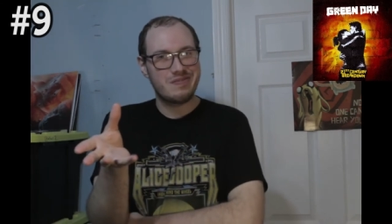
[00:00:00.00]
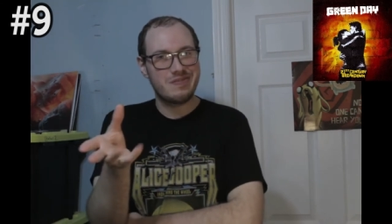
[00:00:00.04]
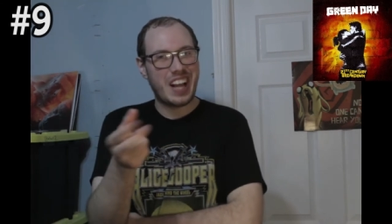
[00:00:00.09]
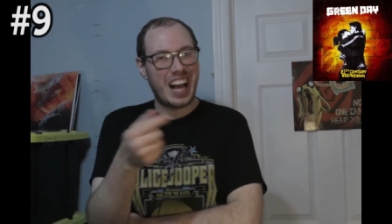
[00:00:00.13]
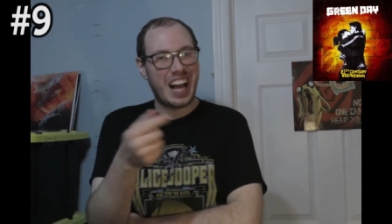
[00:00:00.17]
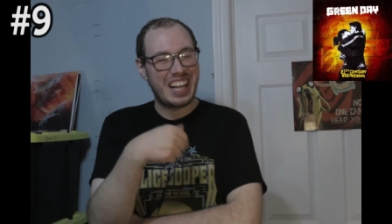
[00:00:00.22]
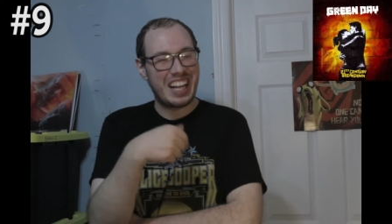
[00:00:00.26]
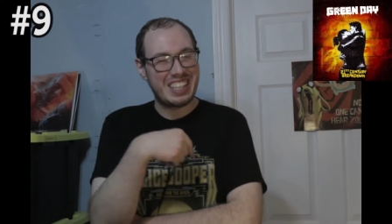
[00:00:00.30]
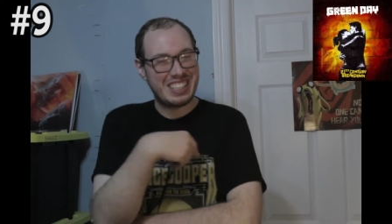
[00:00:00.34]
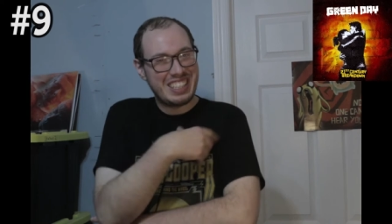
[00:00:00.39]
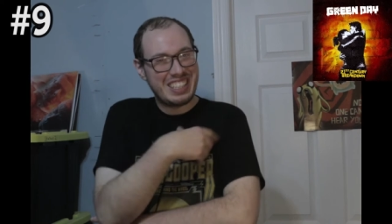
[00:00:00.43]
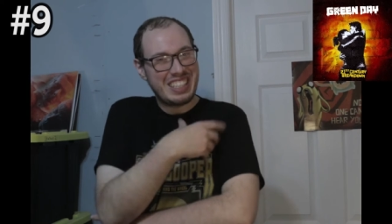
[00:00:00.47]

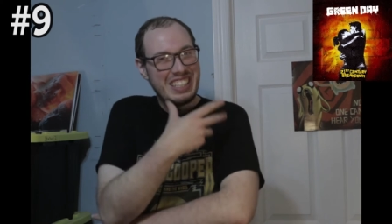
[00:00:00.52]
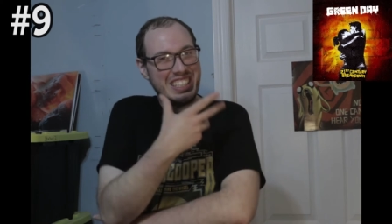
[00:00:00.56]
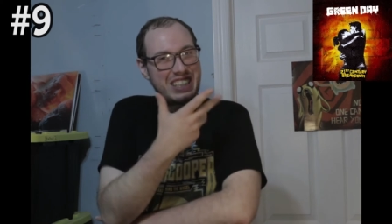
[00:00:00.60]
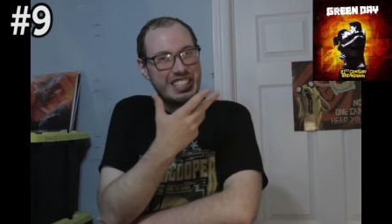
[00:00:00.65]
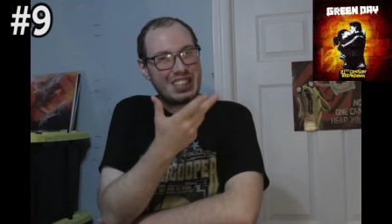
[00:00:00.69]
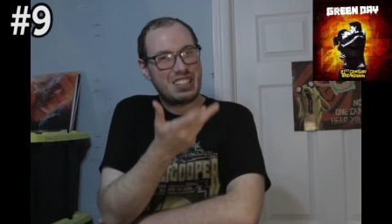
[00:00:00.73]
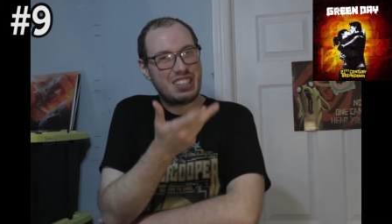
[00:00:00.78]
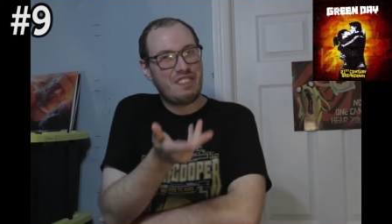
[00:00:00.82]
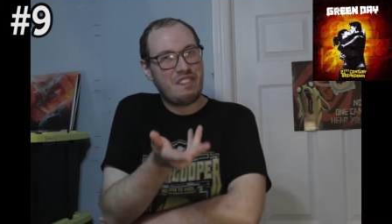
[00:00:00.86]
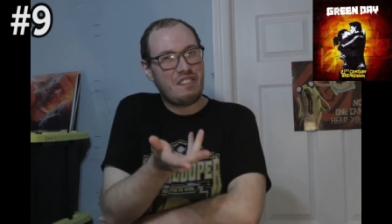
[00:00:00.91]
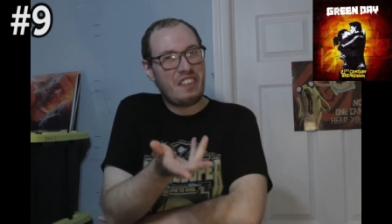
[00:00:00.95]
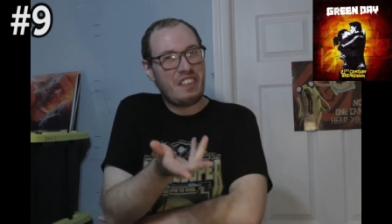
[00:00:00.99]
a
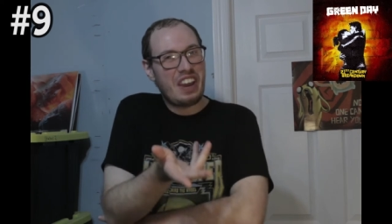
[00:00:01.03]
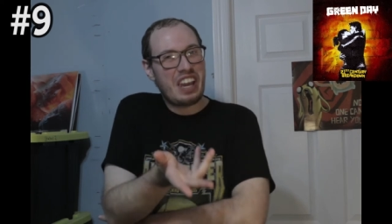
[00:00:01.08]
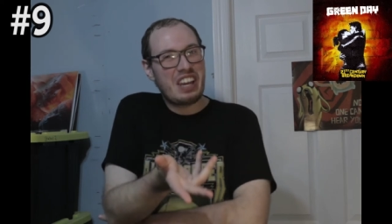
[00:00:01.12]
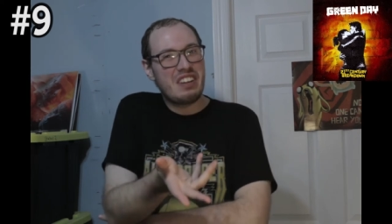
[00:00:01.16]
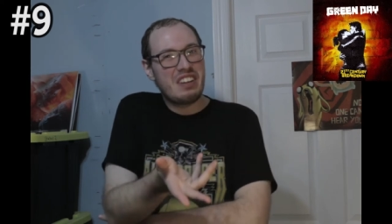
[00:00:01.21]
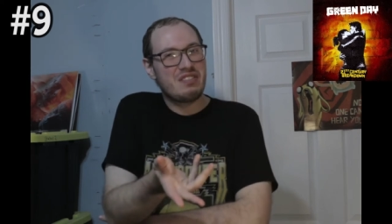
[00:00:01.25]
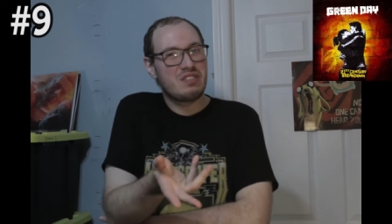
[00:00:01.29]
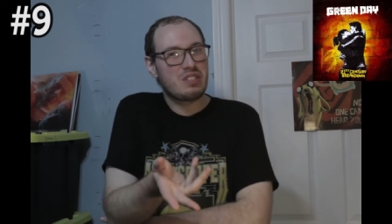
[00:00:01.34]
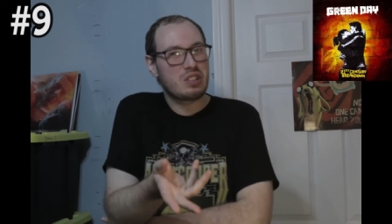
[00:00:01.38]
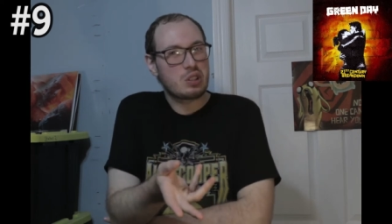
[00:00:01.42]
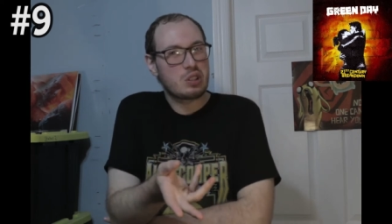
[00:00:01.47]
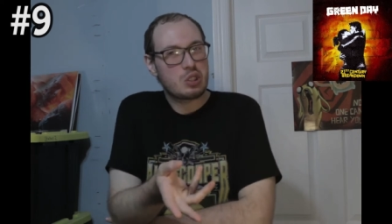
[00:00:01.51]
least
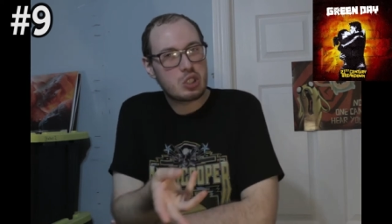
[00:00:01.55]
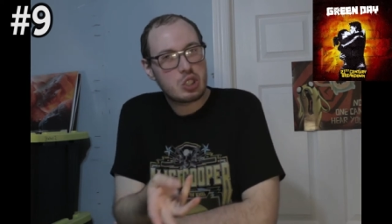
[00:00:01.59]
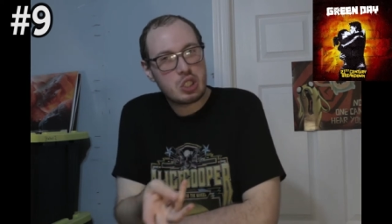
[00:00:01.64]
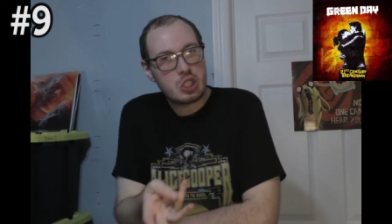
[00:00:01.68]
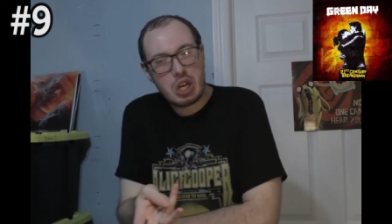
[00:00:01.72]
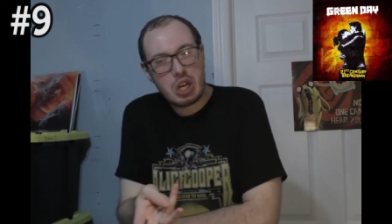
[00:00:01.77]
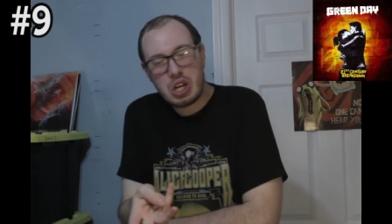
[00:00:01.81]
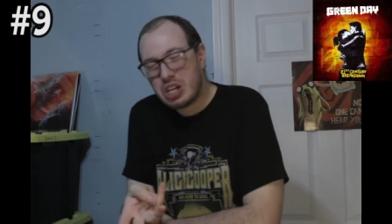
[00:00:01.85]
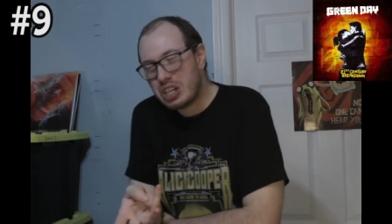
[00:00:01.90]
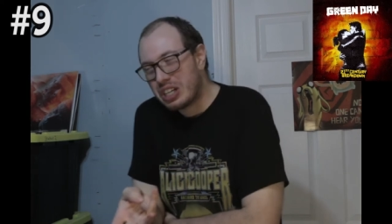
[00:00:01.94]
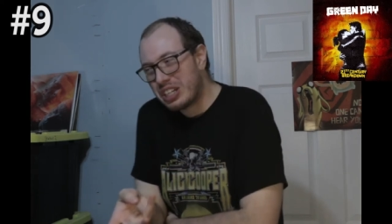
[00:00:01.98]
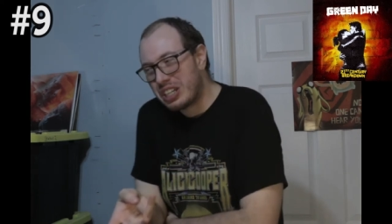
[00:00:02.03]
favorite
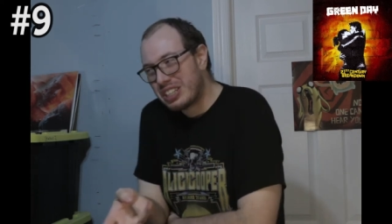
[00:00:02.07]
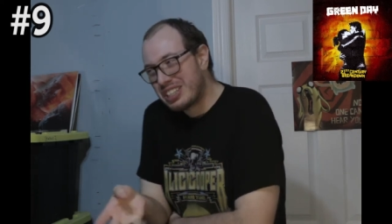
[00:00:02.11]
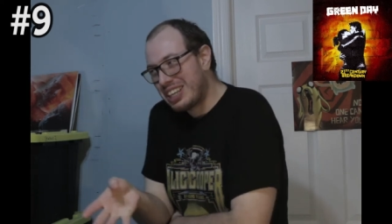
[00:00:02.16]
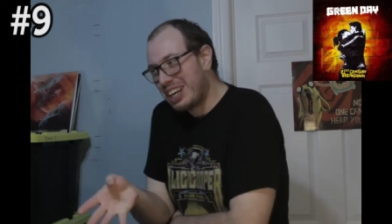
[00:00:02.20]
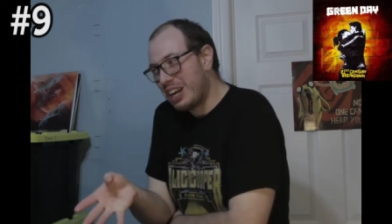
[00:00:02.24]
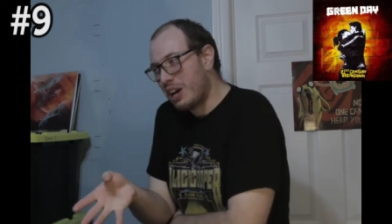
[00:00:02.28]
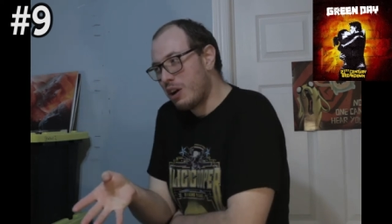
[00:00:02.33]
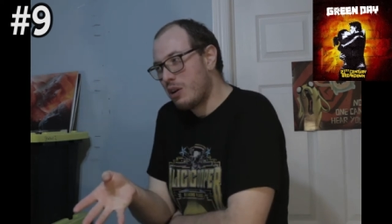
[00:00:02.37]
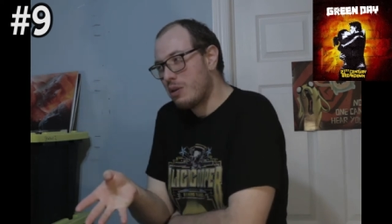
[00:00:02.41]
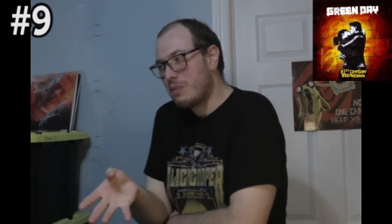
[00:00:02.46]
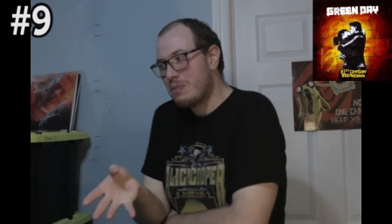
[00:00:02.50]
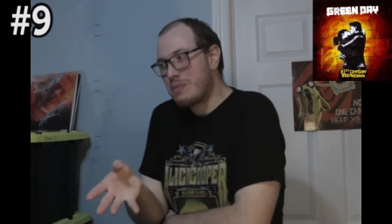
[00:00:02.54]
song on the
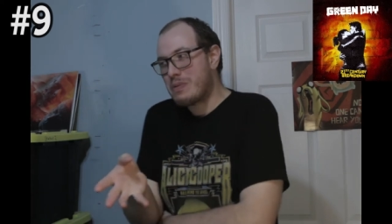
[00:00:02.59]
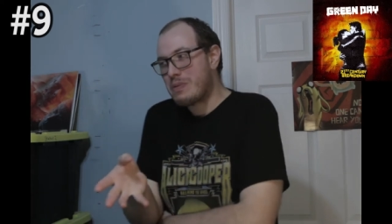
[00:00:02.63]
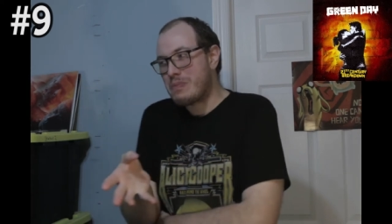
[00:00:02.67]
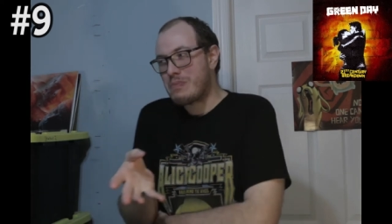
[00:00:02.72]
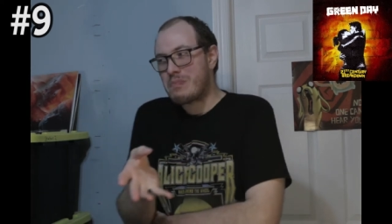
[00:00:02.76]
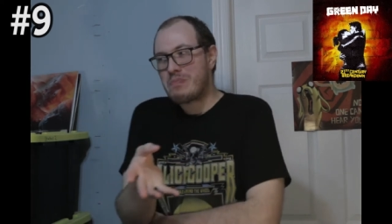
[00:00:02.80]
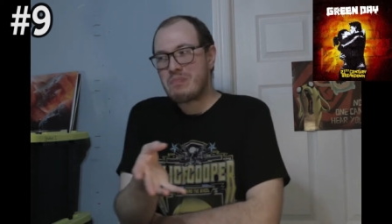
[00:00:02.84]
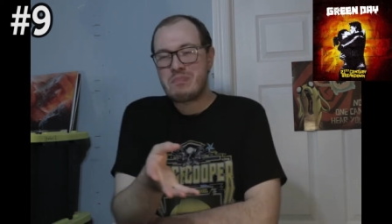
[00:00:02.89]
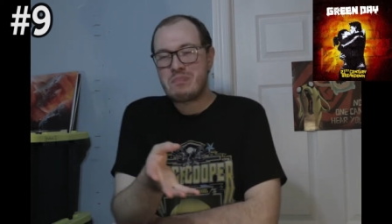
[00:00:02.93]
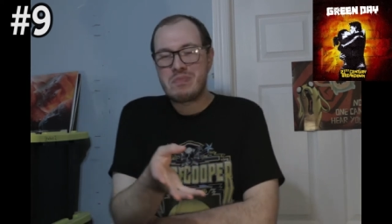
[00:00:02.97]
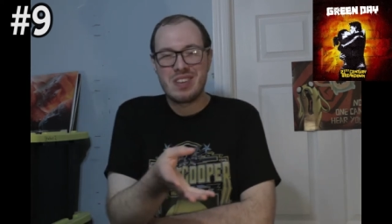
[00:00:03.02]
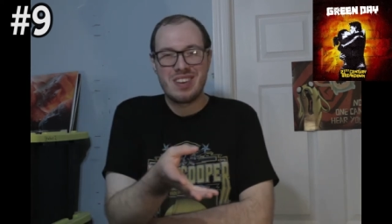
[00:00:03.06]

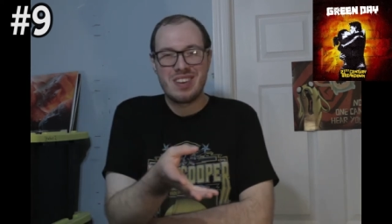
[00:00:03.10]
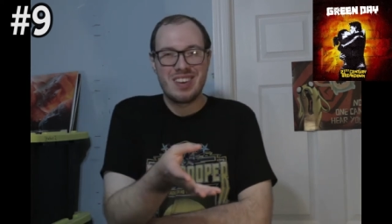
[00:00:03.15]
album,